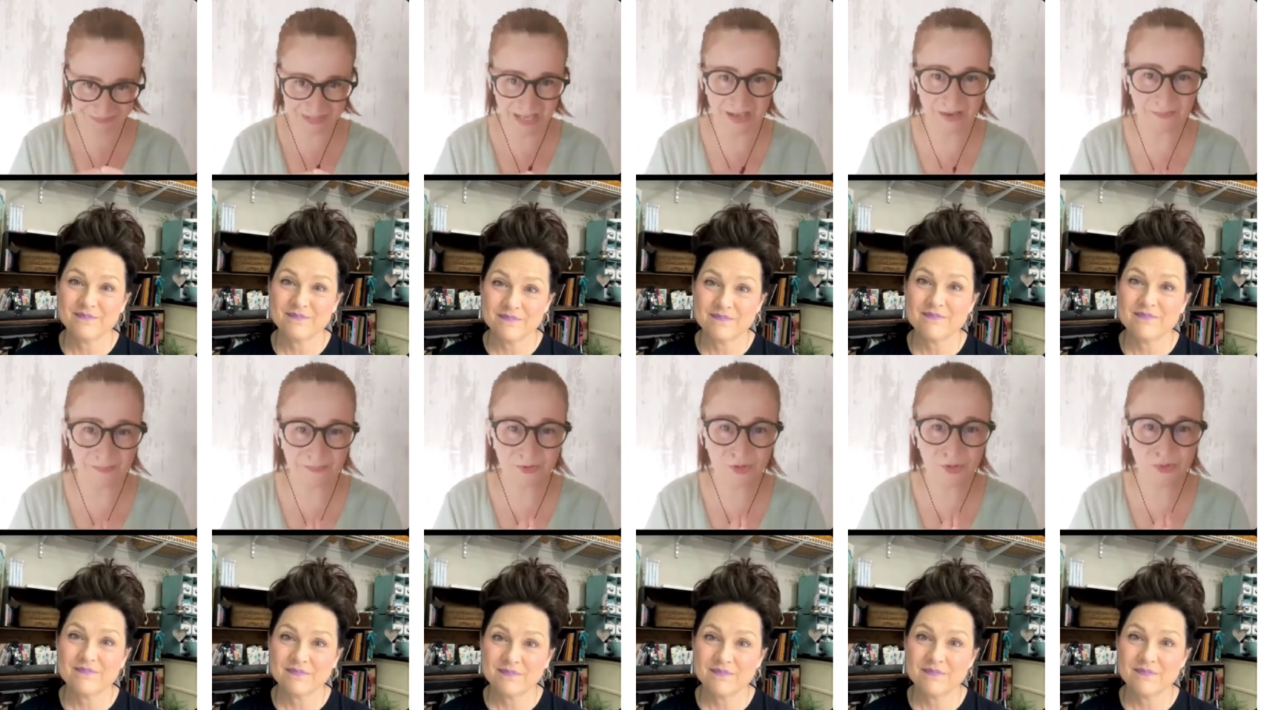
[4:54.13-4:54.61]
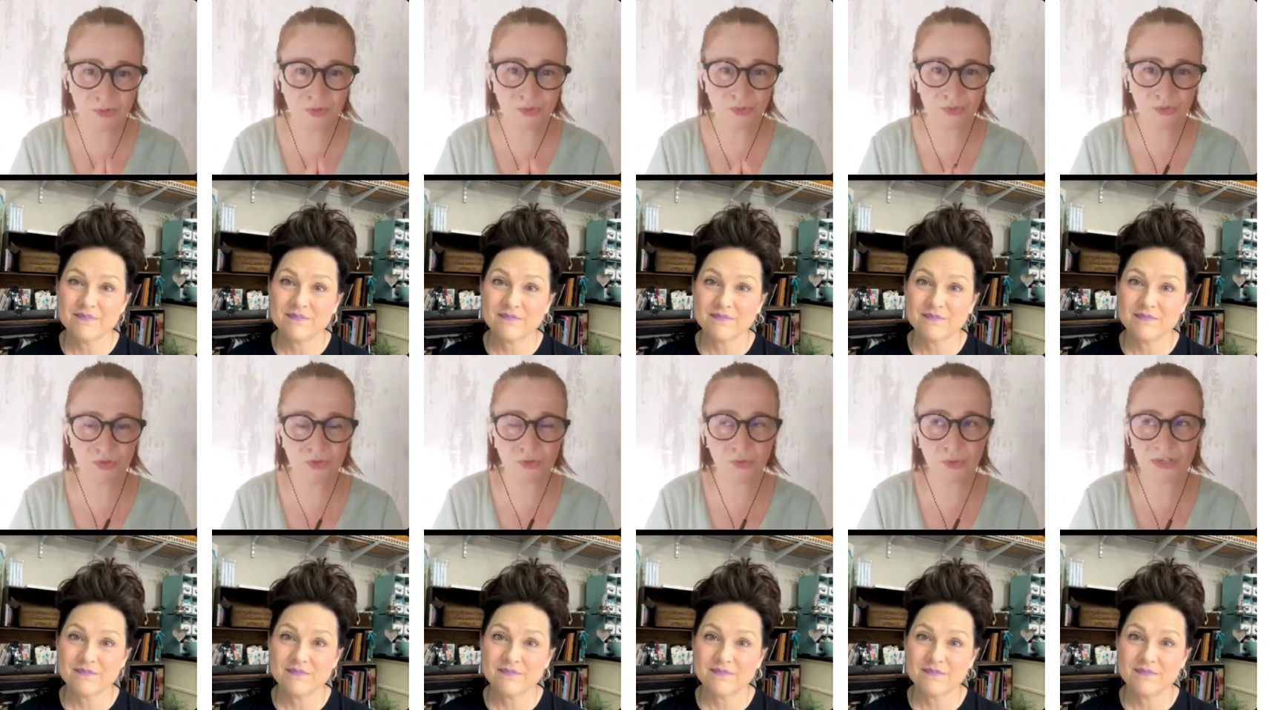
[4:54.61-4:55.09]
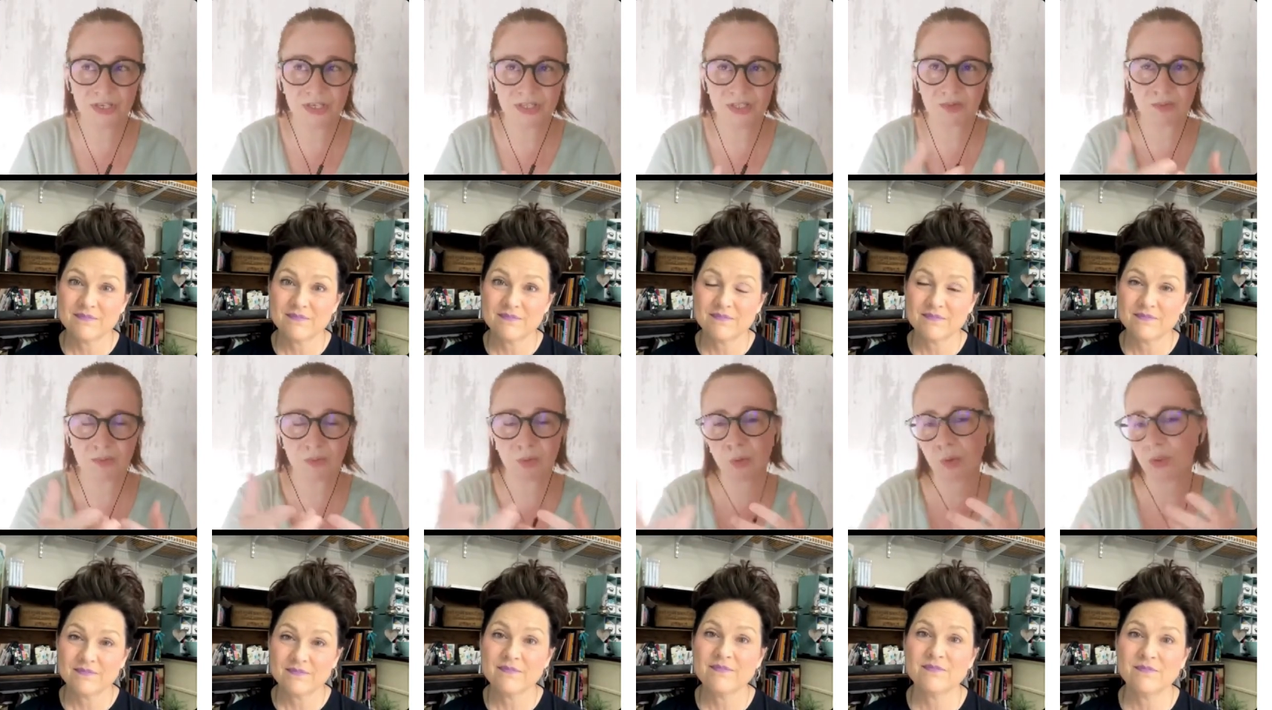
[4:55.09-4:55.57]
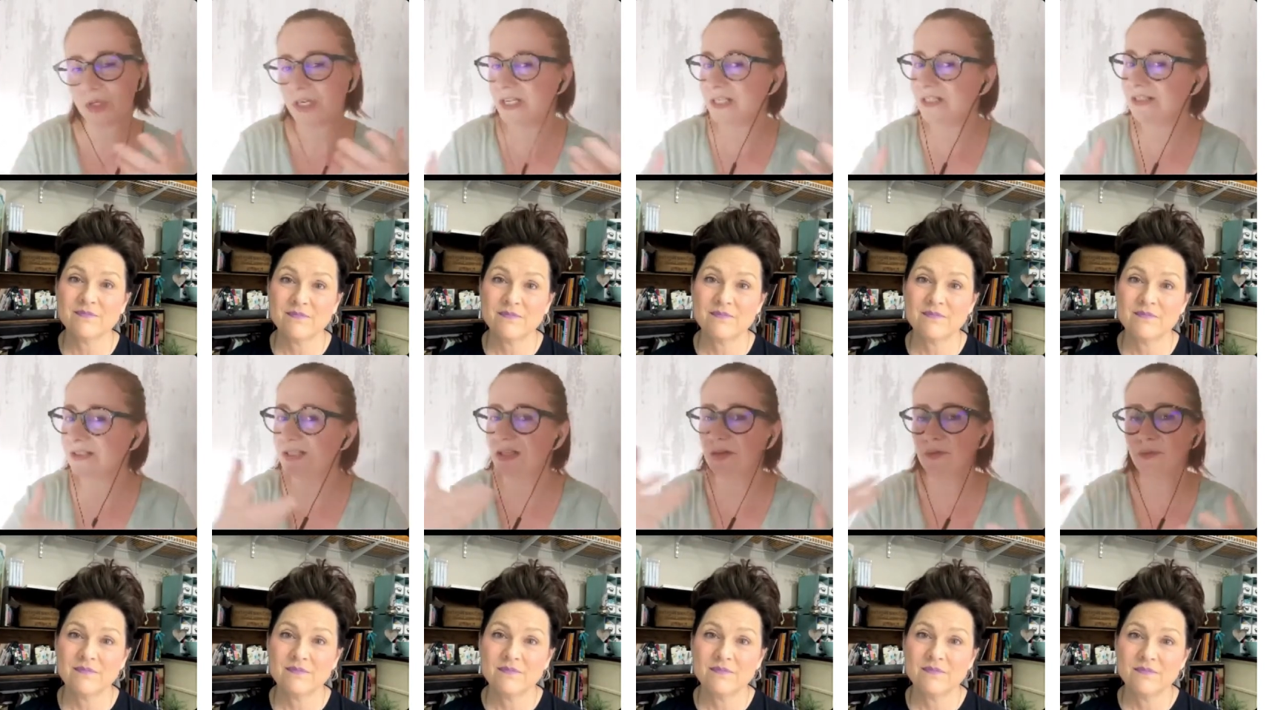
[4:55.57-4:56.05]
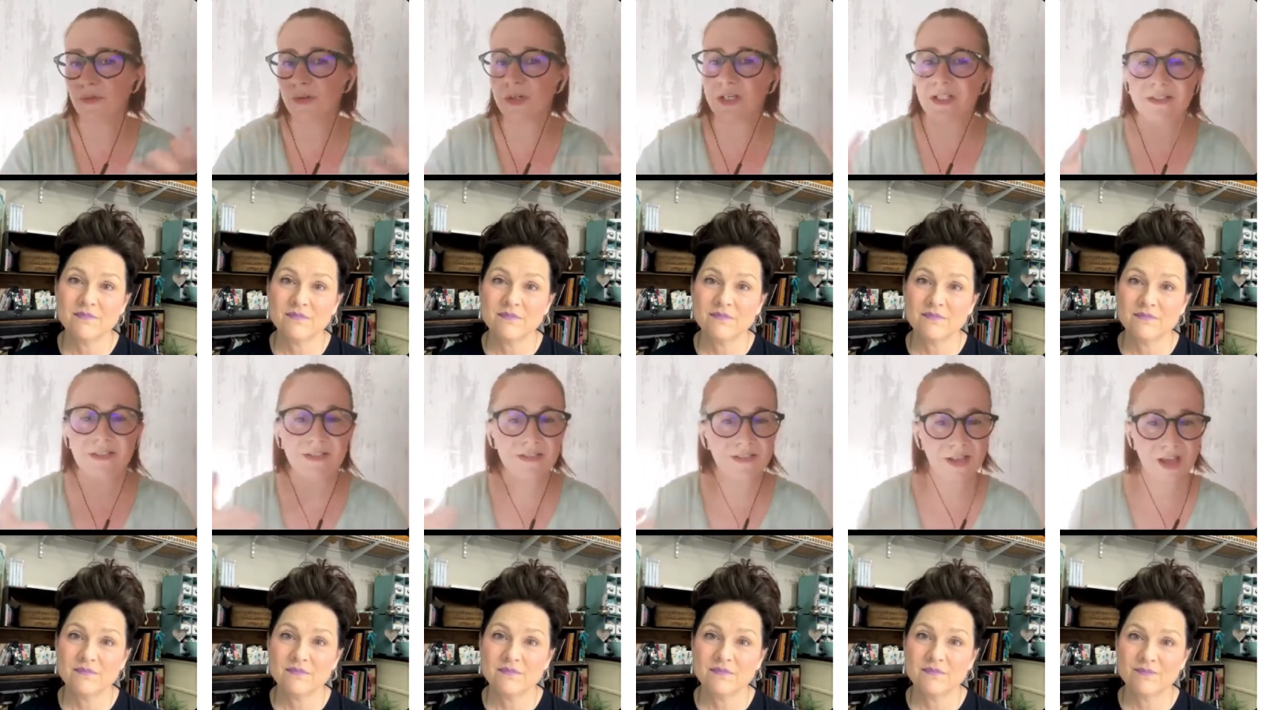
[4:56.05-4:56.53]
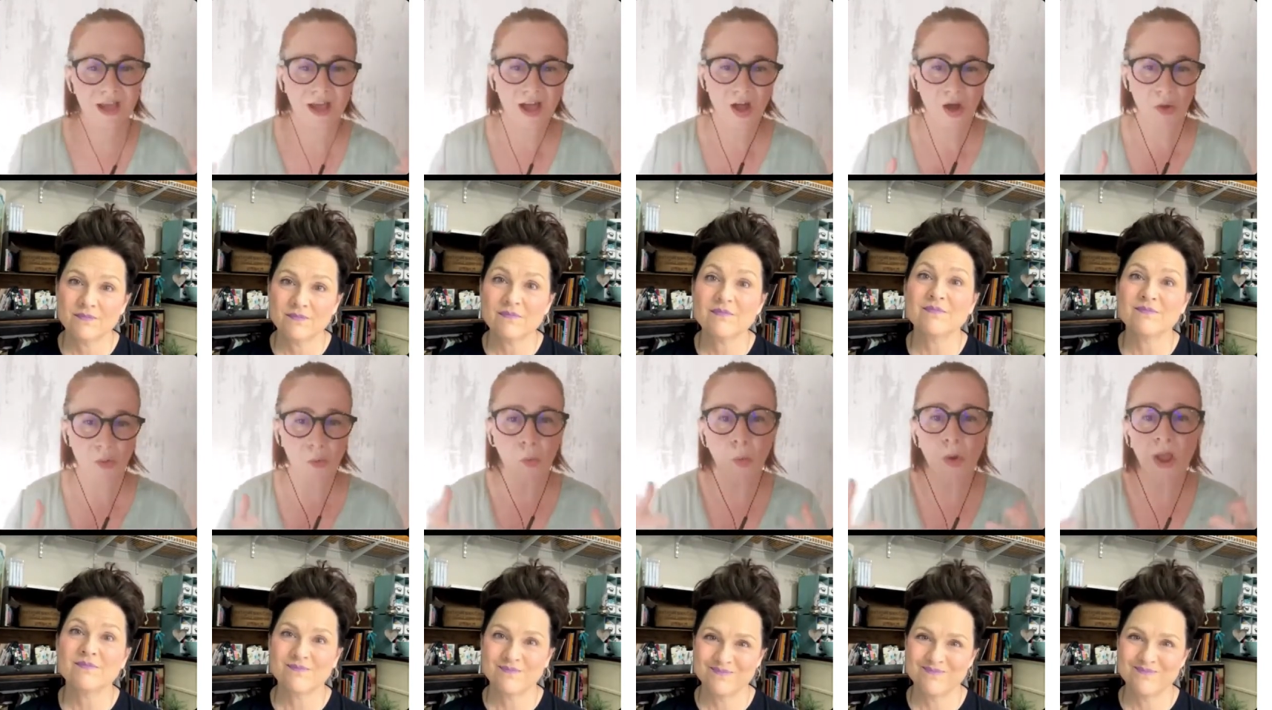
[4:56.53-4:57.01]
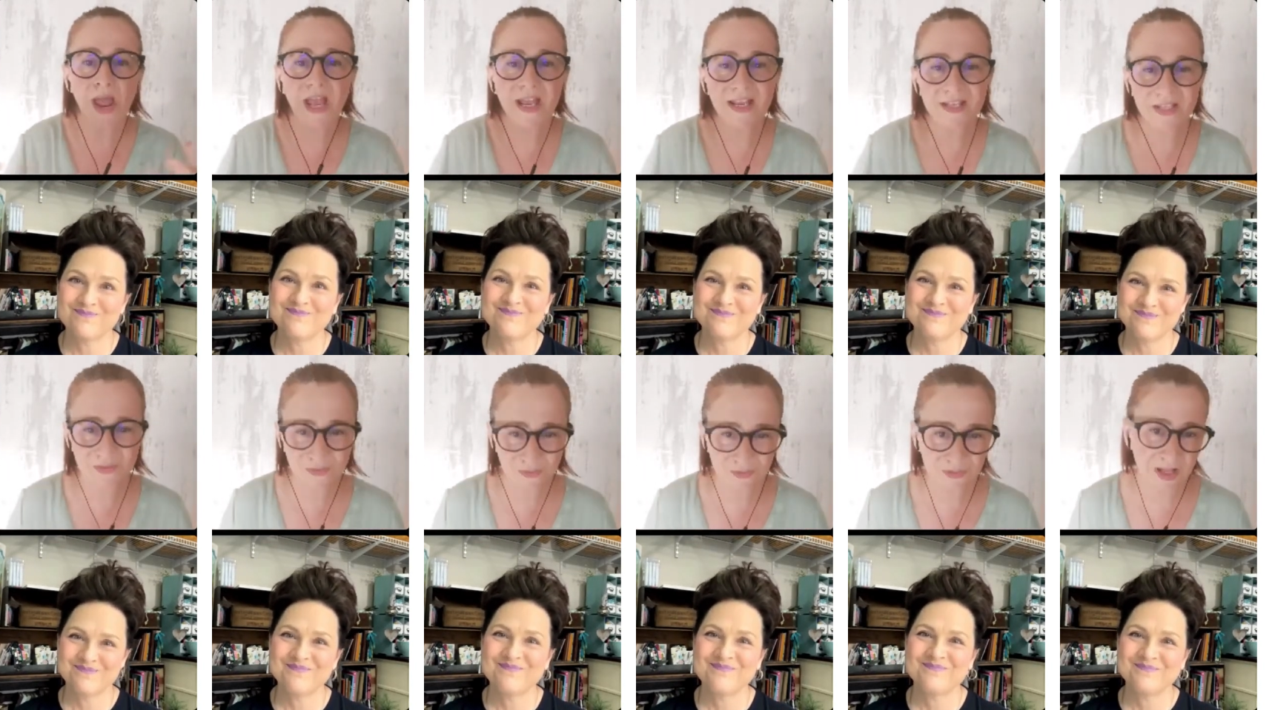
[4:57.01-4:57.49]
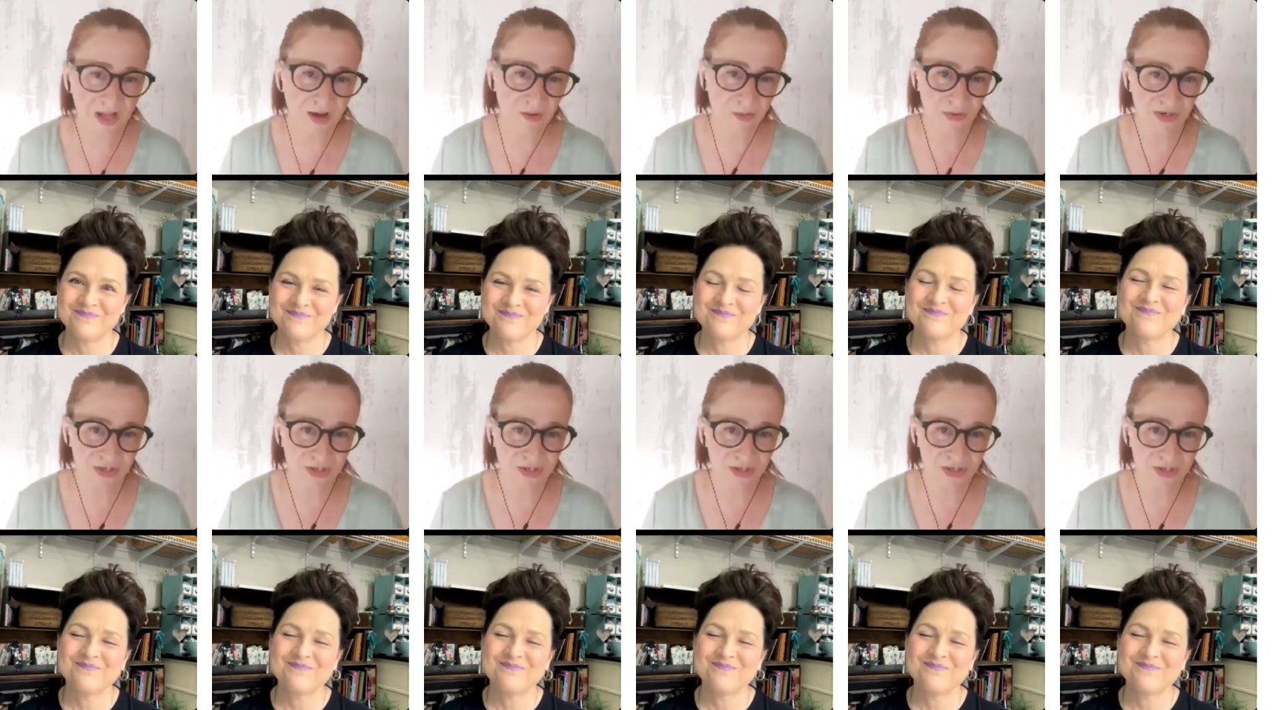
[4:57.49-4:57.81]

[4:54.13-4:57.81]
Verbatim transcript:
Speaker 1: to to explore in different ways flowers.